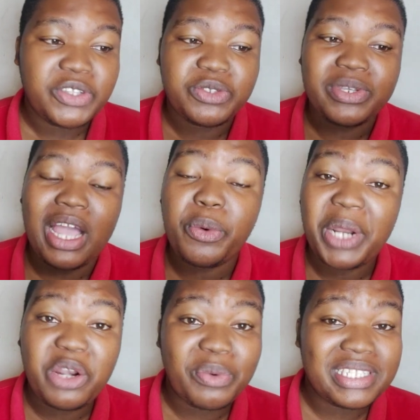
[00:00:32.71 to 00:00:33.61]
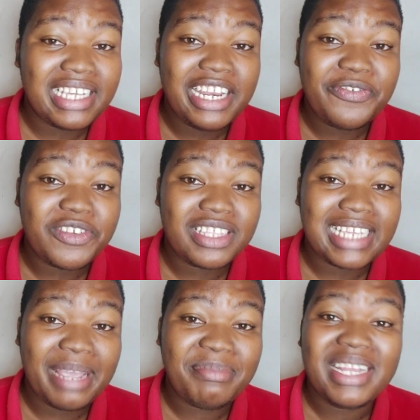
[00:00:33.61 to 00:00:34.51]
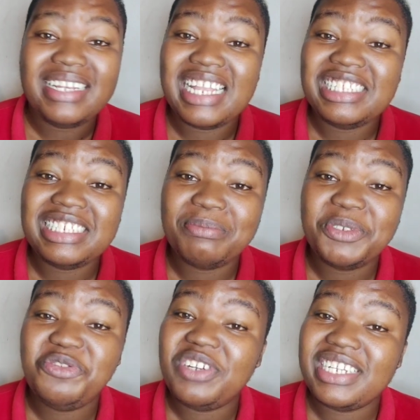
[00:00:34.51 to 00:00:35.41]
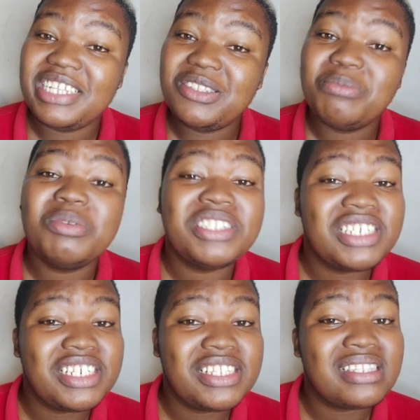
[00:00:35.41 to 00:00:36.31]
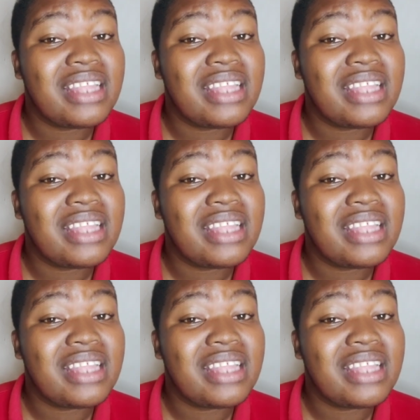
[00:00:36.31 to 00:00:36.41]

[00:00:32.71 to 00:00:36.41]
So yeah, without wasting any further time, let's jump straight into Positions,